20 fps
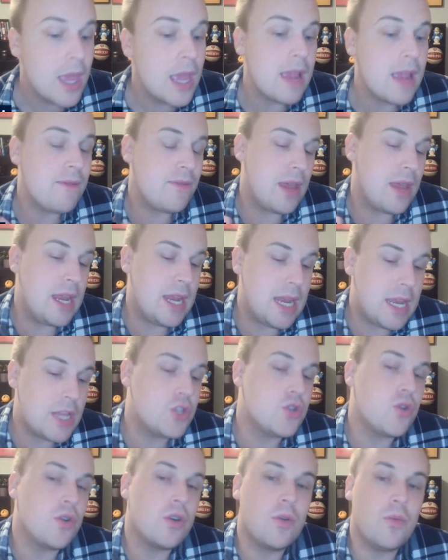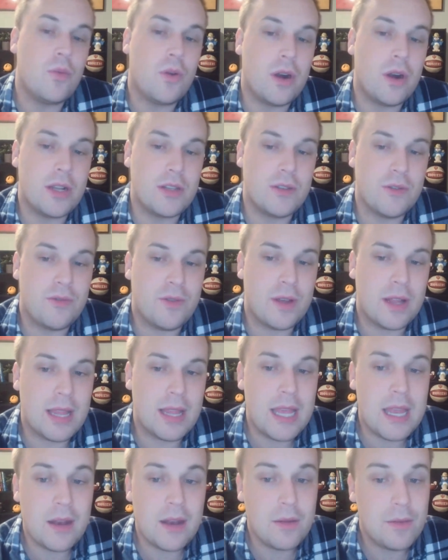If they need Jordan Nwora to fill
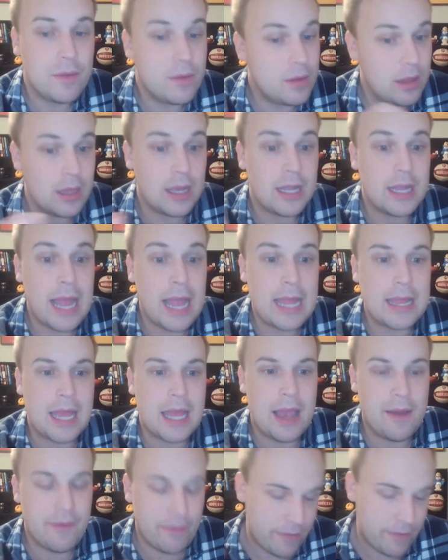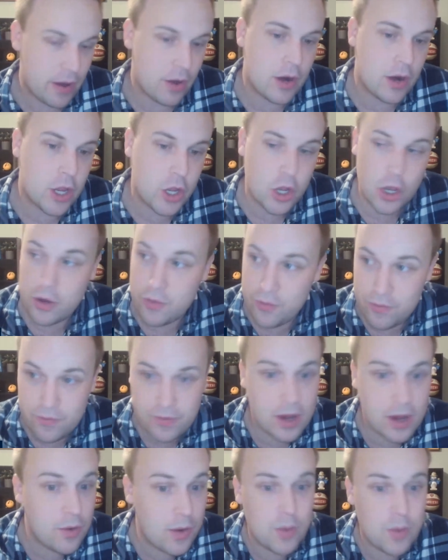in, well, look at that. They have very good,
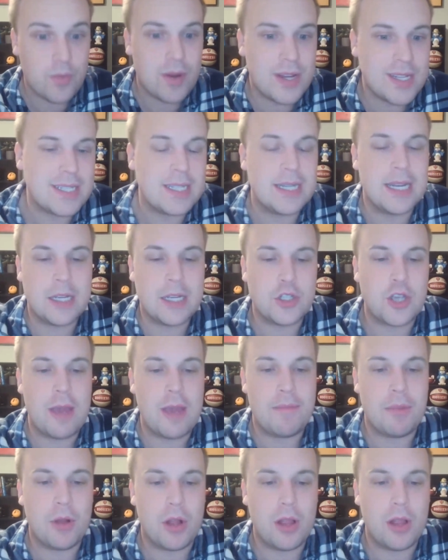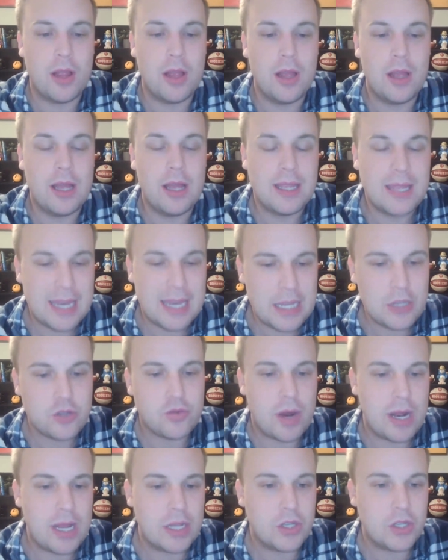very recent example that he's
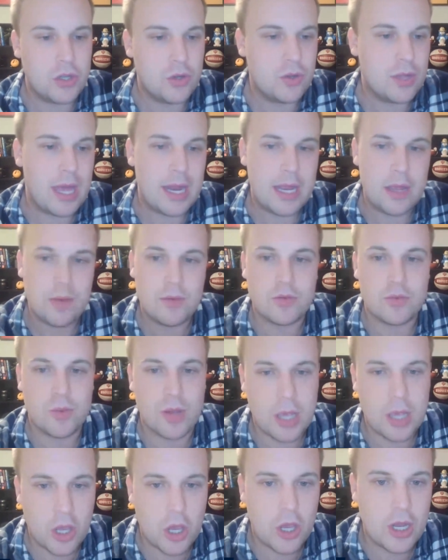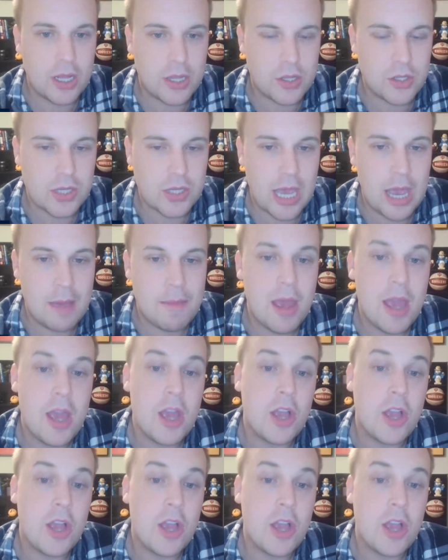ready to do that. He was really good in this game.